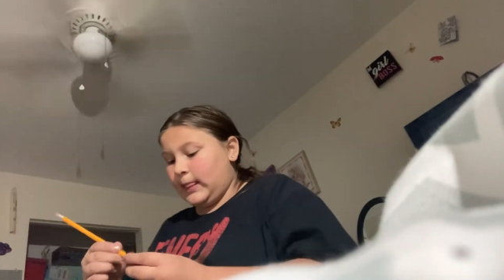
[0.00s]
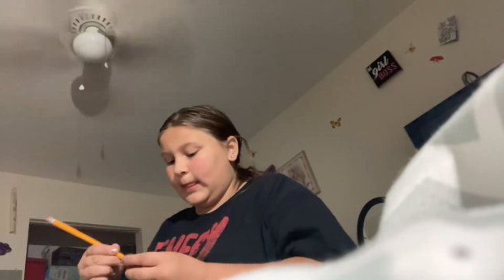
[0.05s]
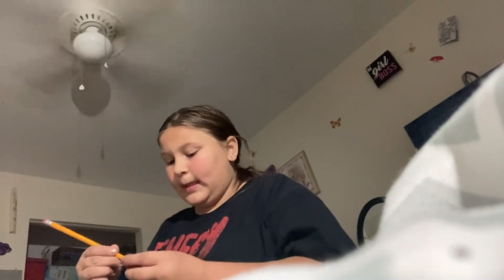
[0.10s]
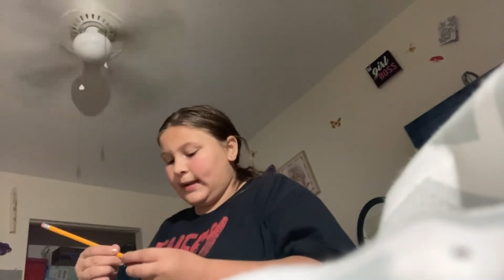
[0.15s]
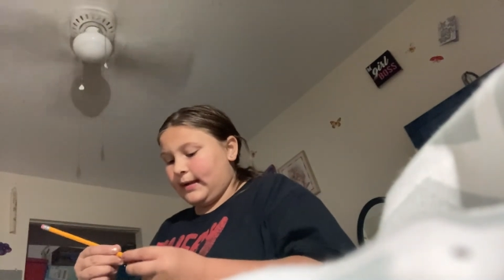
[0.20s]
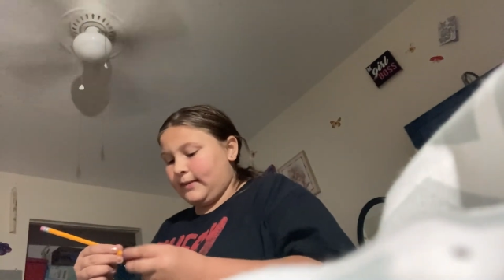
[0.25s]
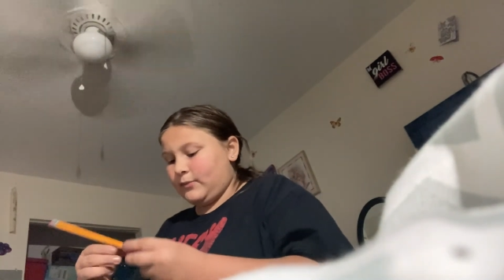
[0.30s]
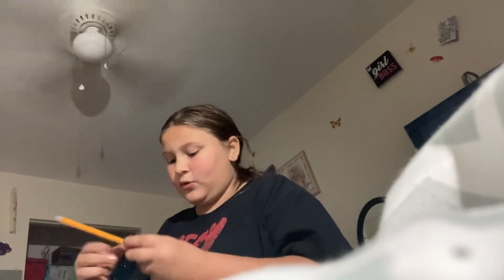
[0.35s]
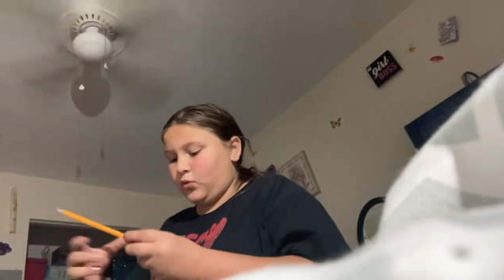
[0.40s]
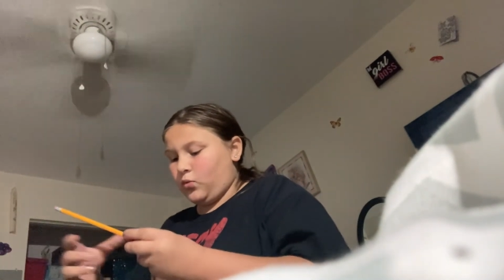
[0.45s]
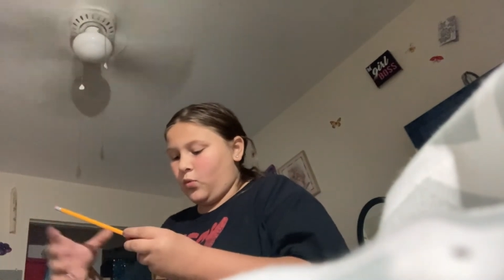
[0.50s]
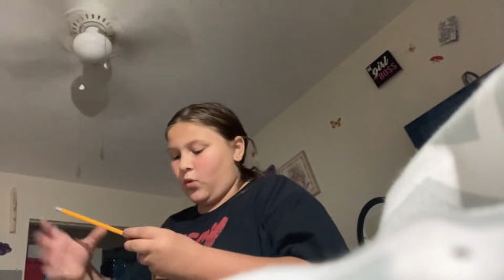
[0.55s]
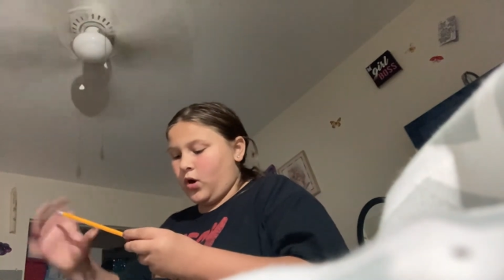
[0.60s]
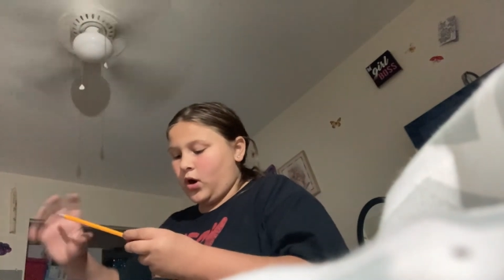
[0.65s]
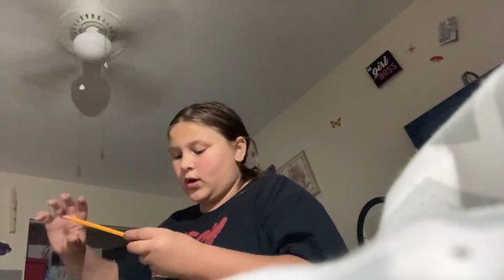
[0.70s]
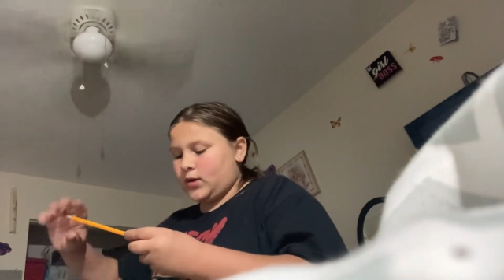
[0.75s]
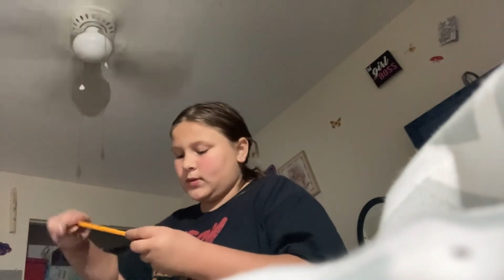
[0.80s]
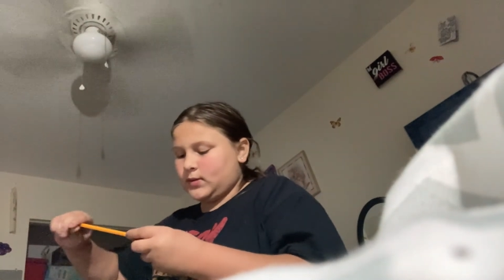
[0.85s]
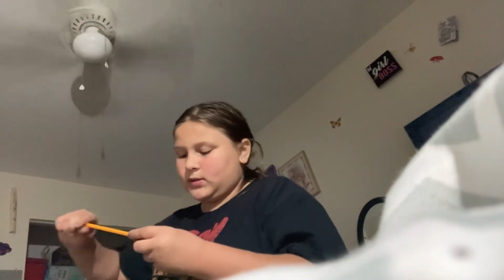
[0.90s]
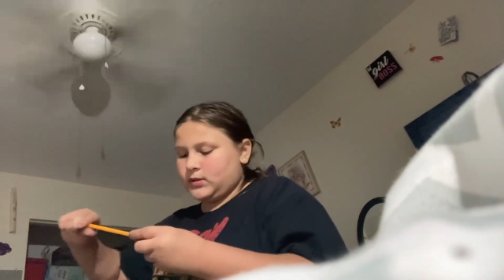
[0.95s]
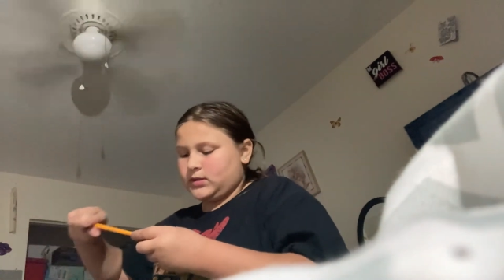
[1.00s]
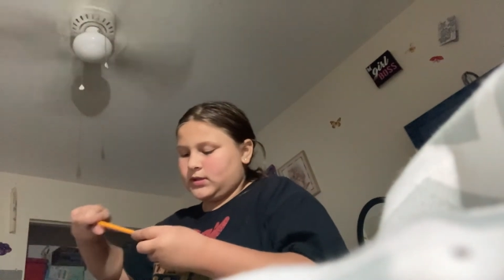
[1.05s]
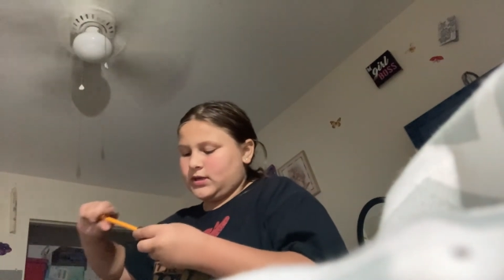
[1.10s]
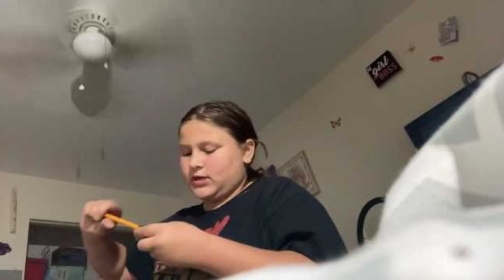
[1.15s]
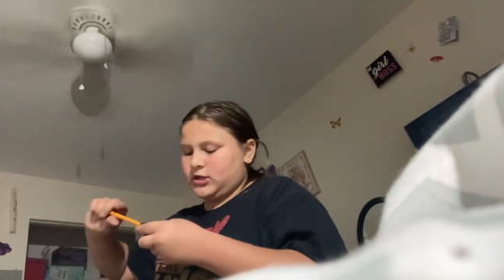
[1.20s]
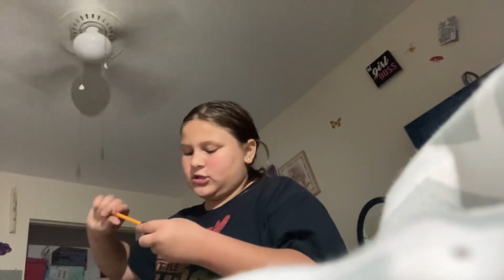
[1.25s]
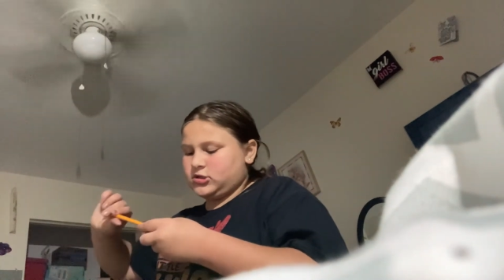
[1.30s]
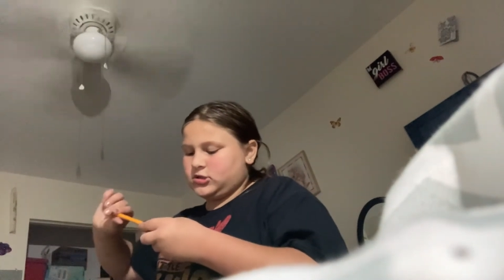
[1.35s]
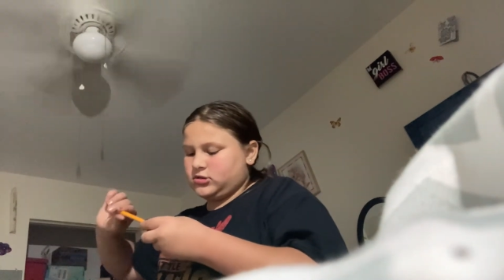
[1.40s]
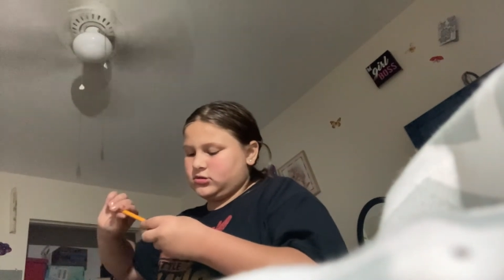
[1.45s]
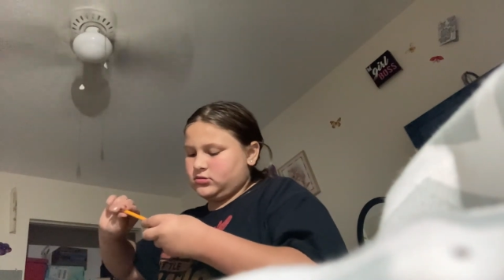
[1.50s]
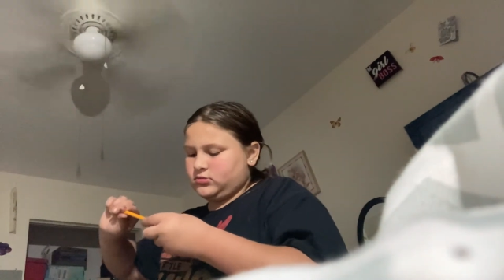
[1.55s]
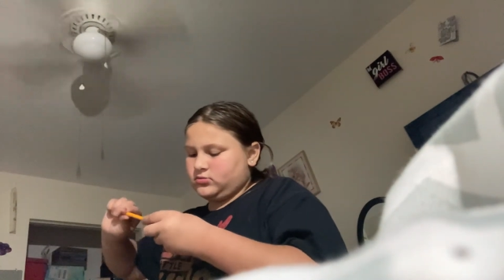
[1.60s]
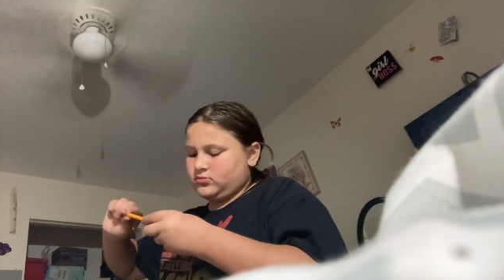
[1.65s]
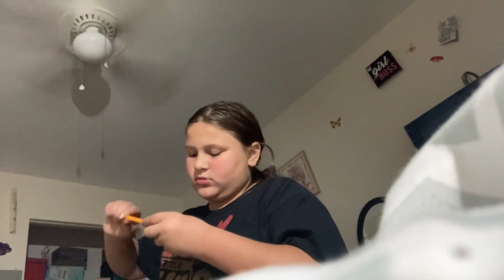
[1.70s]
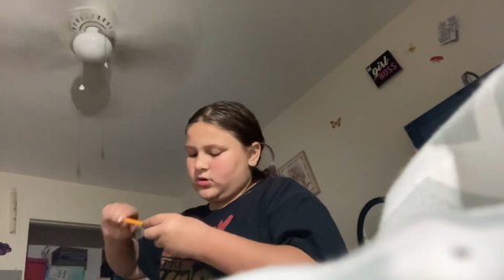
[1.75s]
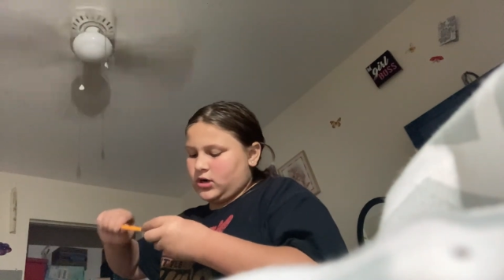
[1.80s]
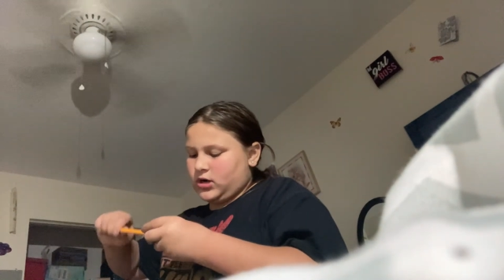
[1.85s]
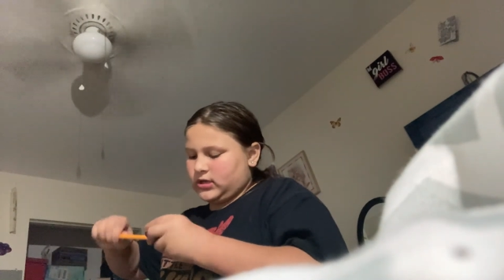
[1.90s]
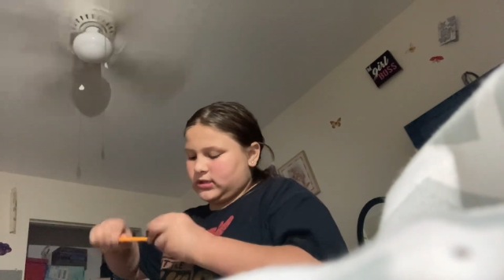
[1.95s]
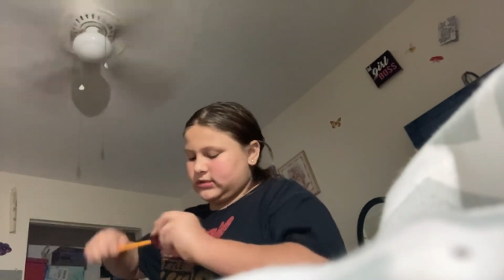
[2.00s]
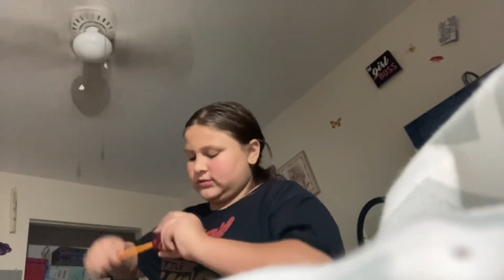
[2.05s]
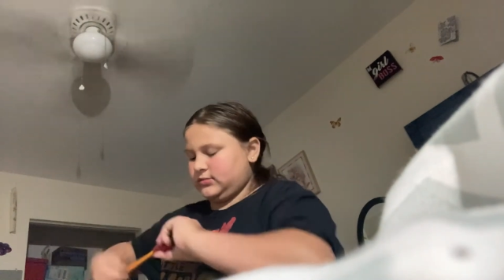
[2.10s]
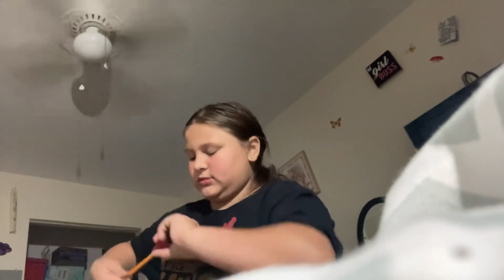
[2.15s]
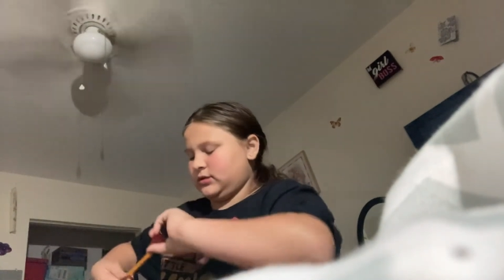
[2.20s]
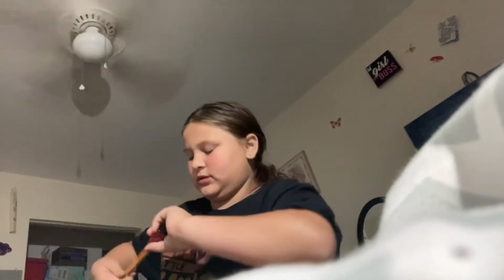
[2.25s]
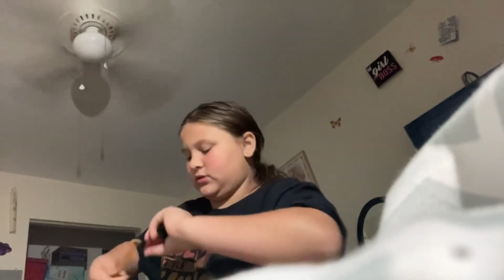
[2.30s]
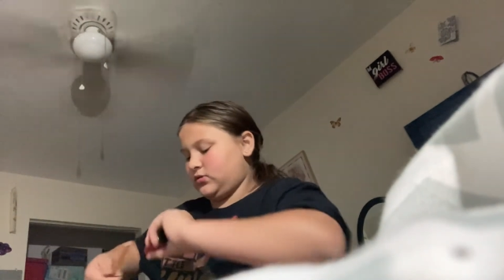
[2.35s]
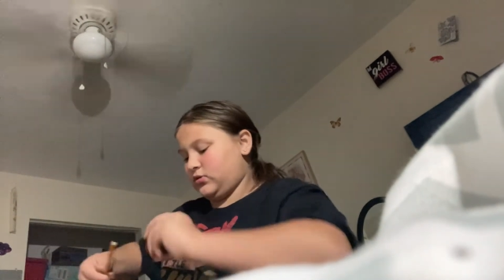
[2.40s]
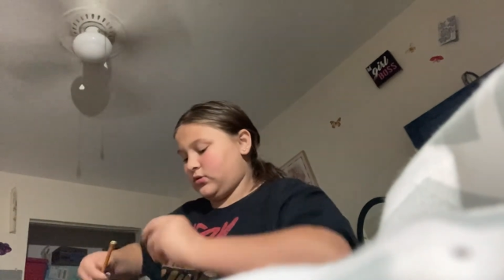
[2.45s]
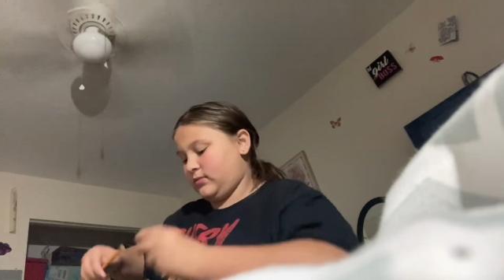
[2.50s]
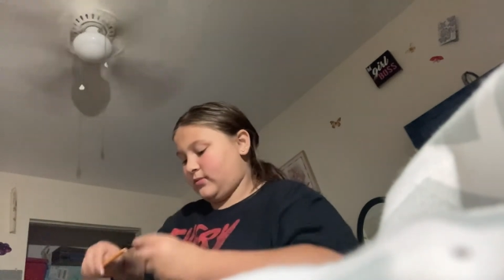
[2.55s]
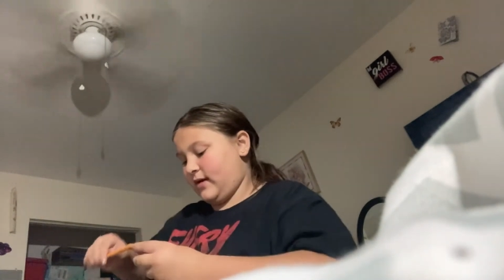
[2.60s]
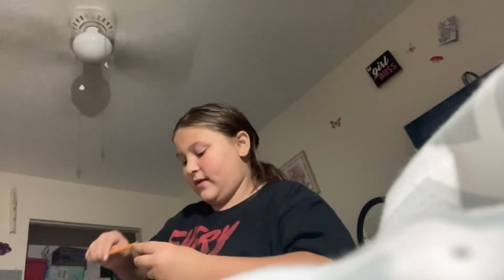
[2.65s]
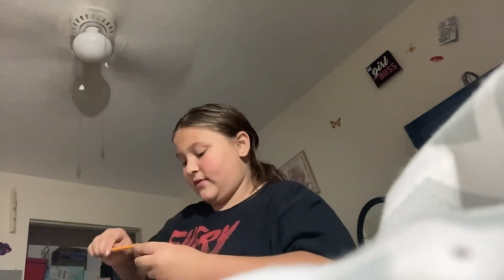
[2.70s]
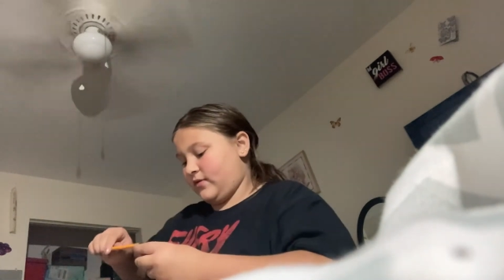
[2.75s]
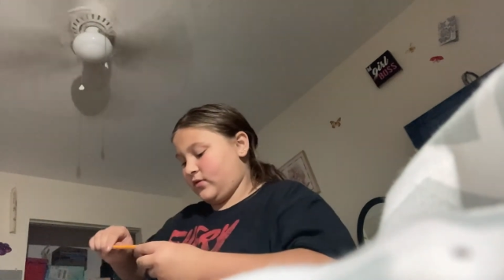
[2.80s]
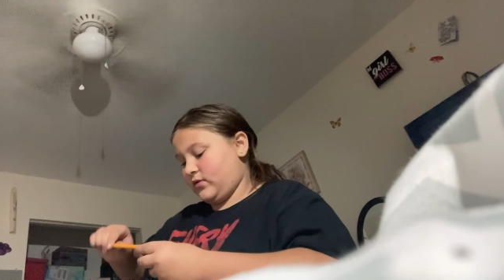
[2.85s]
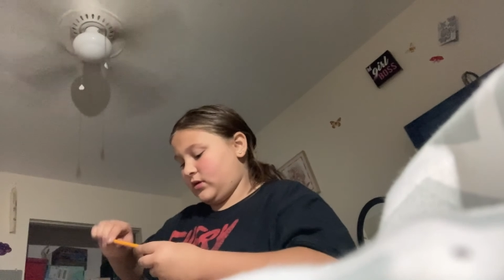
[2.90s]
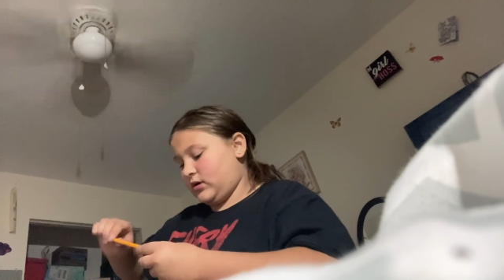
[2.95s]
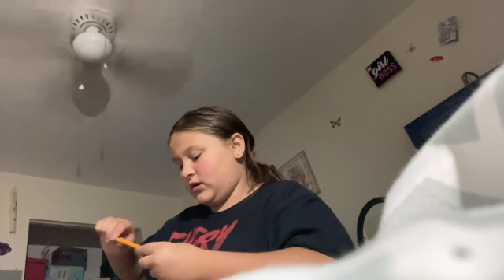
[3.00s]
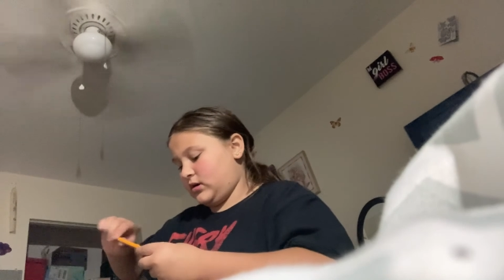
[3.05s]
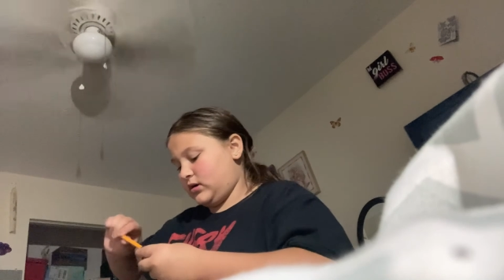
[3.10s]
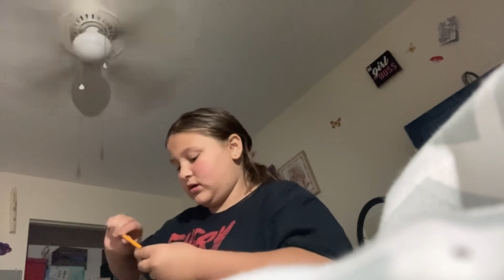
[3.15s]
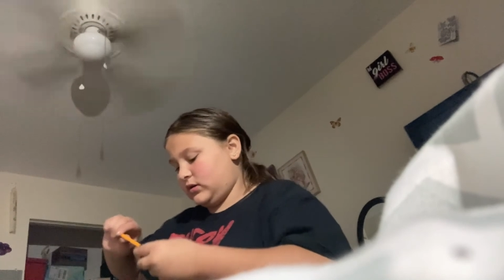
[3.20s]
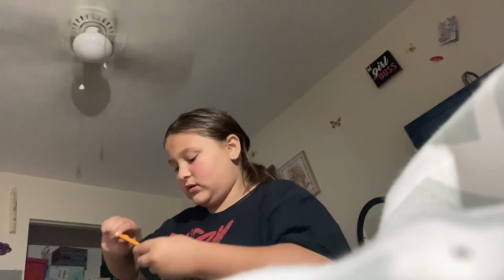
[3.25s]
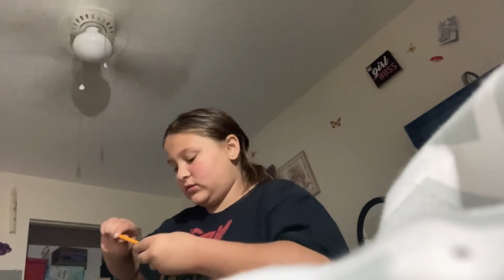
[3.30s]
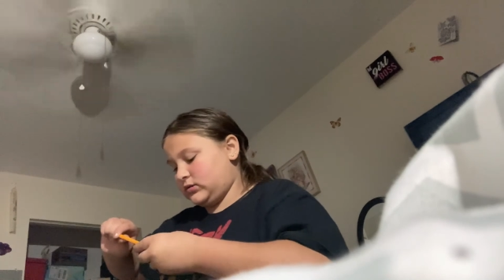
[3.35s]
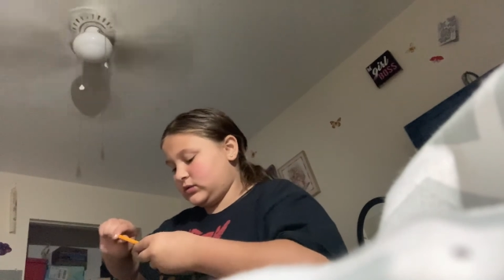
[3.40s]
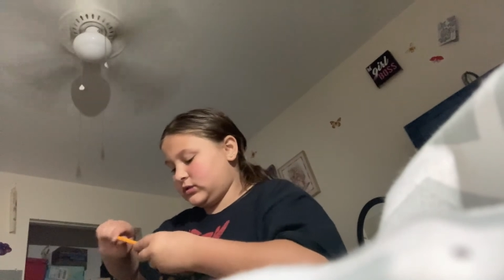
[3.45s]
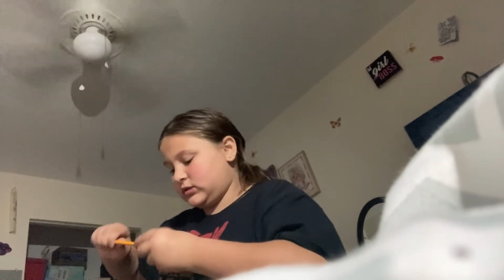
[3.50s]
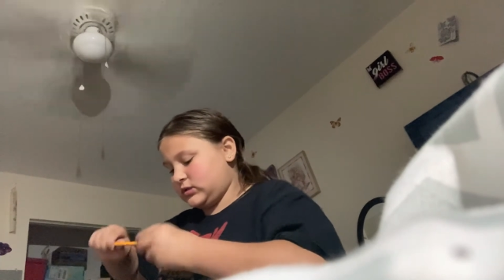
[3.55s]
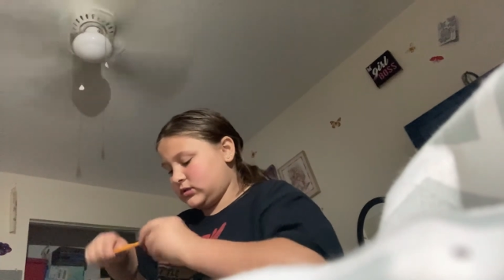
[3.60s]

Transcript: Like, I'm gonna walk in the classroom, possibly holding my phone out.